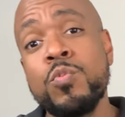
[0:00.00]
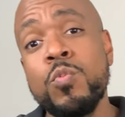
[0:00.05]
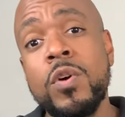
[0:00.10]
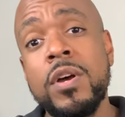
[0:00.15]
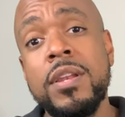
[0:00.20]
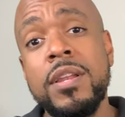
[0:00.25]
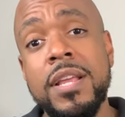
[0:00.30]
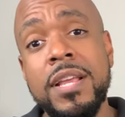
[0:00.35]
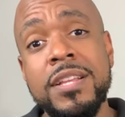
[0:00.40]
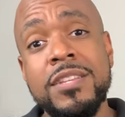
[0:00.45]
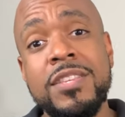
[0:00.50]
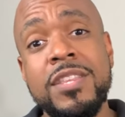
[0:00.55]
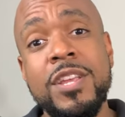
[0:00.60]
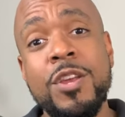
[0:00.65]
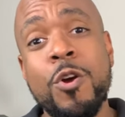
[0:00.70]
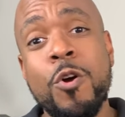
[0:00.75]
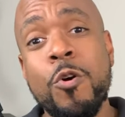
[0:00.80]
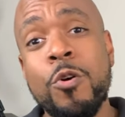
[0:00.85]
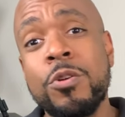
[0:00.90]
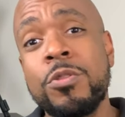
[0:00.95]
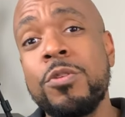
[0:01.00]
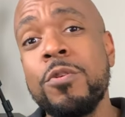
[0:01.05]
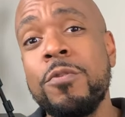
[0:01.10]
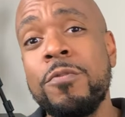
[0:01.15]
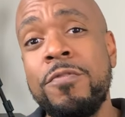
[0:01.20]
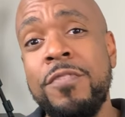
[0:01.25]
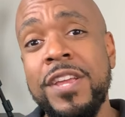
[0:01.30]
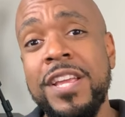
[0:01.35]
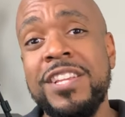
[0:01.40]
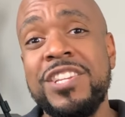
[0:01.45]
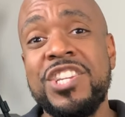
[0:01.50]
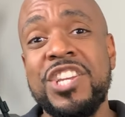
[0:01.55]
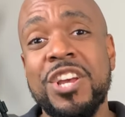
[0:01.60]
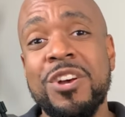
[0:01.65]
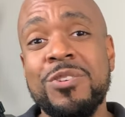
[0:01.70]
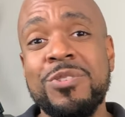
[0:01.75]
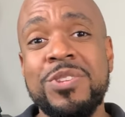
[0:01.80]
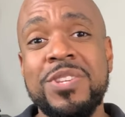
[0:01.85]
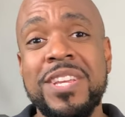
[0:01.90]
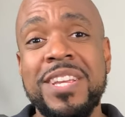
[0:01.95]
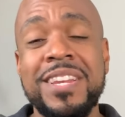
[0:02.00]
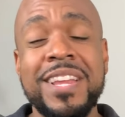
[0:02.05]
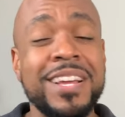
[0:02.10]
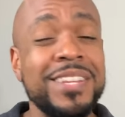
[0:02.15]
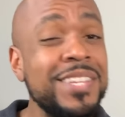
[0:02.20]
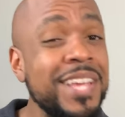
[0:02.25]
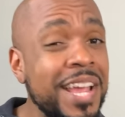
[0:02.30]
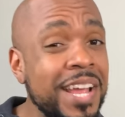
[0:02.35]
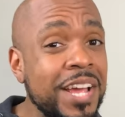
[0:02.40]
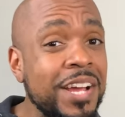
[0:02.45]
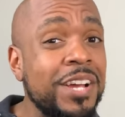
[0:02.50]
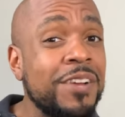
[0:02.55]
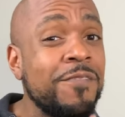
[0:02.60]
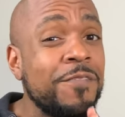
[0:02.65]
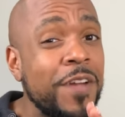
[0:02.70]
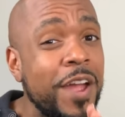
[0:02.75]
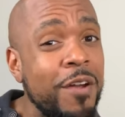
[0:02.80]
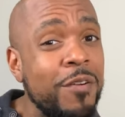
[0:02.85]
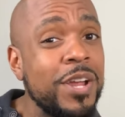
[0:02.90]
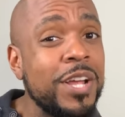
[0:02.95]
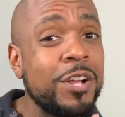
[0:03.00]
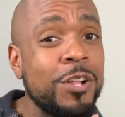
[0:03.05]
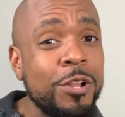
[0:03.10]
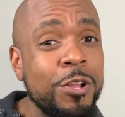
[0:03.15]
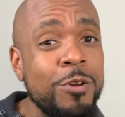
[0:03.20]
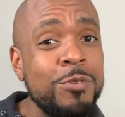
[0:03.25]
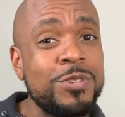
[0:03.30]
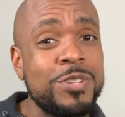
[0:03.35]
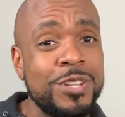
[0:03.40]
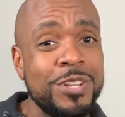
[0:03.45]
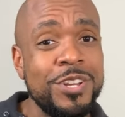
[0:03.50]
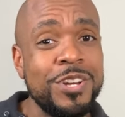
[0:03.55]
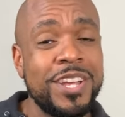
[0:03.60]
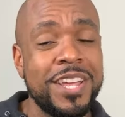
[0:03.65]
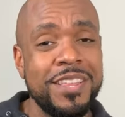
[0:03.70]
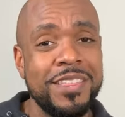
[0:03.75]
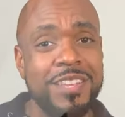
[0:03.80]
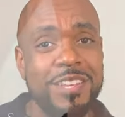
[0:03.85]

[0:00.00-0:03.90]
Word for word: one is the Orthofeet Chelsea. Now take a very close look at